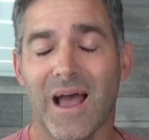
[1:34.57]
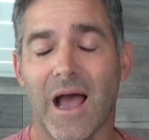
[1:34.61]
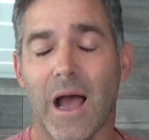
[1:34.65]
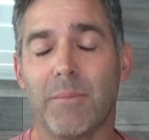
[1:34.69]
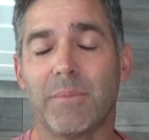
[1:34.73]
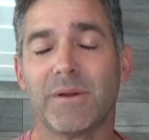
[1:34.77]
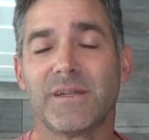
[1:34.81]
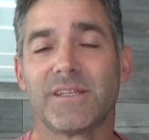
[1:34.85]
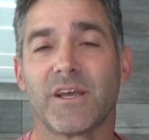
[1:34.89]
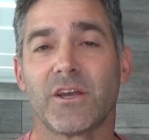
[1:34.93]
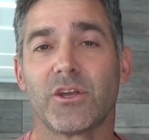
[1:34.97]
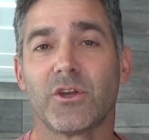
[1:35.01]

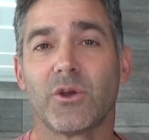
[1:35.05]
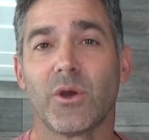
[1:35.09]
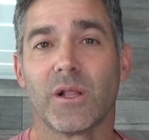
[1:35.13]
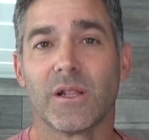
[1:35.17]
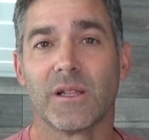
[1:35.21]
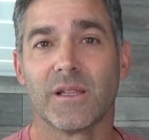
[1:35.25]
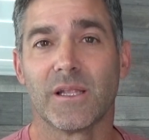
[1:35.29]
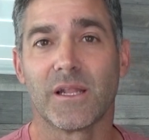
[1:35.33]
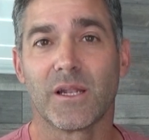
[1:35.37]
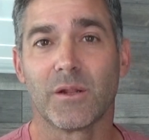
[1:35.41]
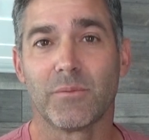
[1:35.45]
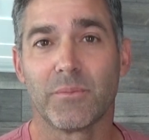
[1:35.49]
I'm gonna tell you a
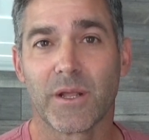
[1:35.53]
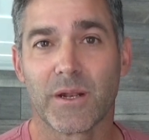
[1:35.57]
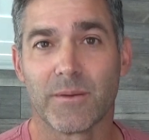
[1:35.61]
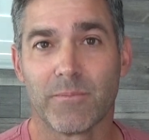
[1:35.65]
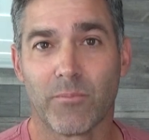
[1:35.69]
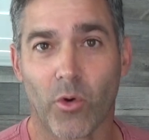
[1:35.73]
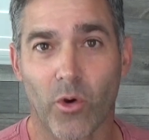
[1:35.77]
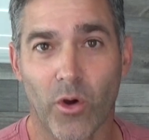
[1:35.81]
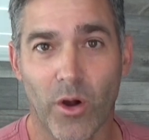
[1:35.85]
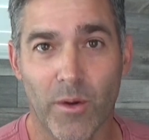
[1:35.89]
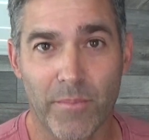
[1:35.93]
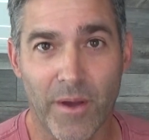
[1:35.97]
little bit
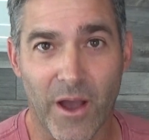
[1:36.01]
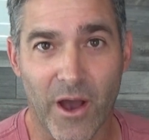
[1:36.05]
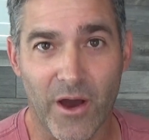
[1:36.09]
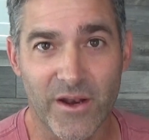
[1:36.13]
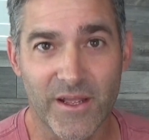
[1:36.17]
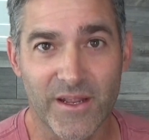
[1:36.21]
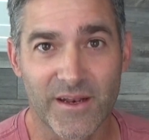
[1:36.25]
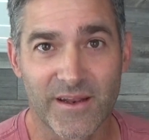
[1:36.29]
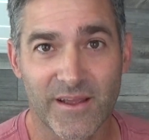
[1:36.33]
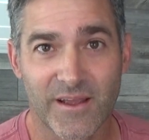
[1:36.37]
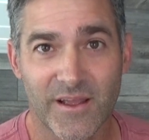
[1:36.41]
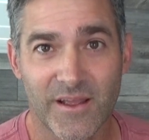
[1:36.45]
more
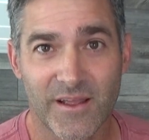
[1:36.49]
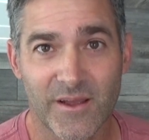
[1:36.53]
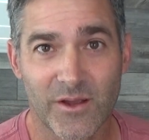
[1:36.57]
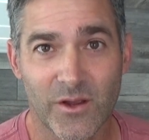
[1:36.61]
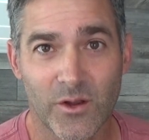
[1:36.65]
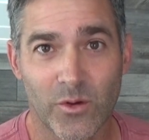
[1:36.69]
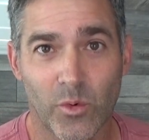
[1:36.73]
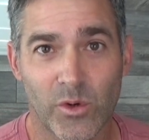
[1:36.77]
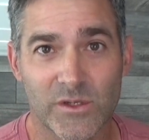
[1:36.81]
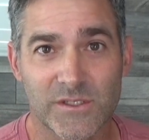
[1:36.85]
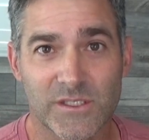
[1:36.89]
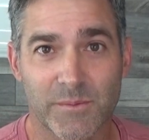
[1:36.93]
about it
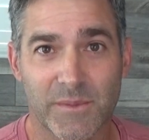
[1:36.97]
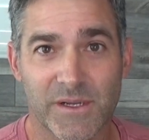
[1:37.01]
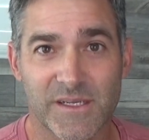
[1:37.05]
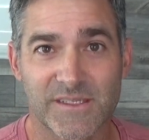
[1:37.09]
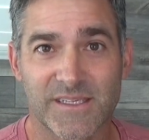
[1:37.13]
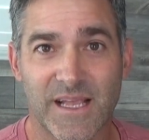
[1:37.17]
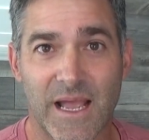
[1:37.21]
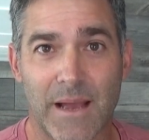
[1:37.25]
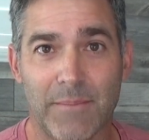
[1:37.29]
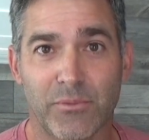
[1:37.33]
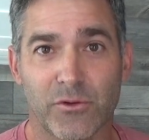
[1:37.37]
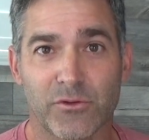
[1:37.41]
with some
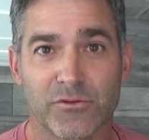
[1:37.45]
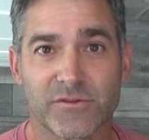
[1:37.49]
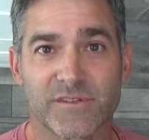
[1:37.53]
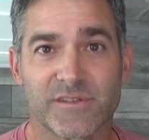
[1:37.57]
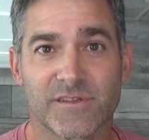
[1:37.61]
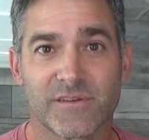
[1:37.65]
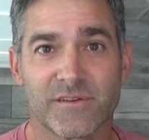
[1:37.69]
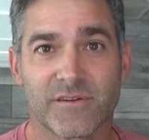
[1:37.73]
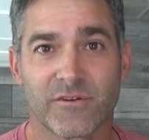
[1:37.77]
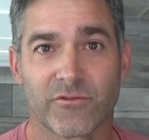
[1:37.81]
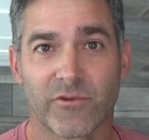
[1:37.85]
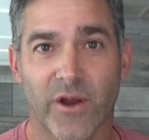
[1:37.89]

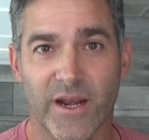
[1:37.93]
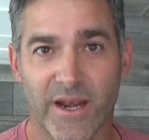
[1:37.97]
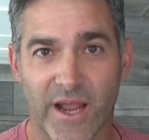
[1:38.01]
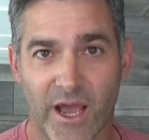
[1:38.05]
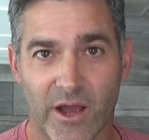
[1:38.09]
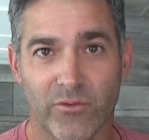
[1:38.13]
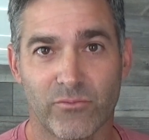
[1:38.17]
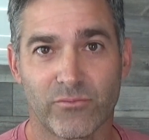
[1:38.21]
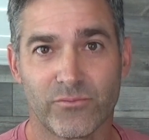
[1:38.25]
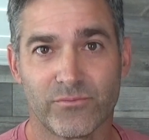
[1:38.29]
examples right now.